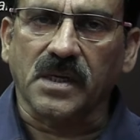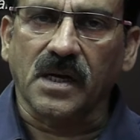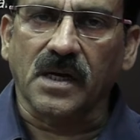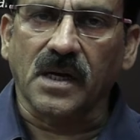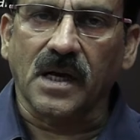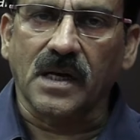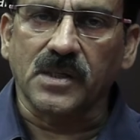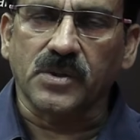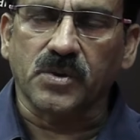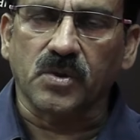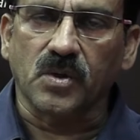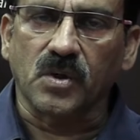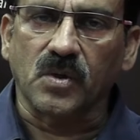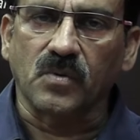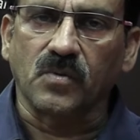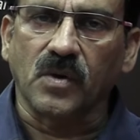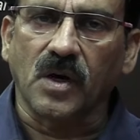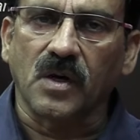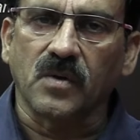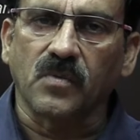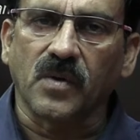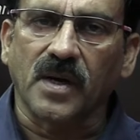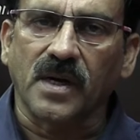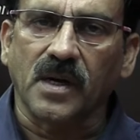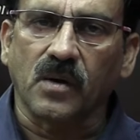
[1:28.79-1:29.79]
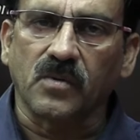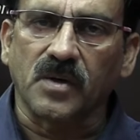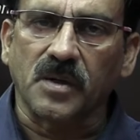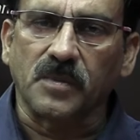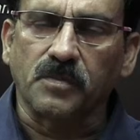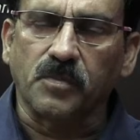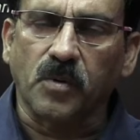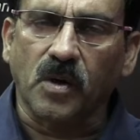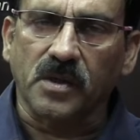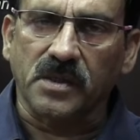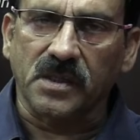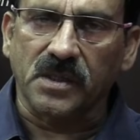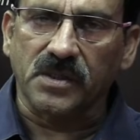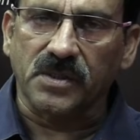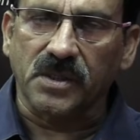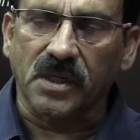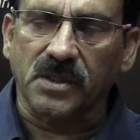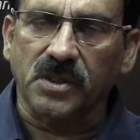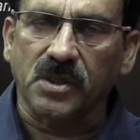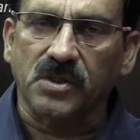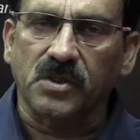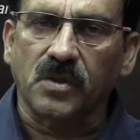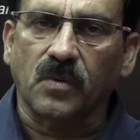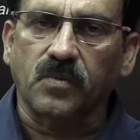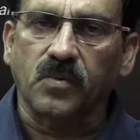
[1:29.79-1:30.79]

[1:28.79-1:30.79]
can also revolve around important sessions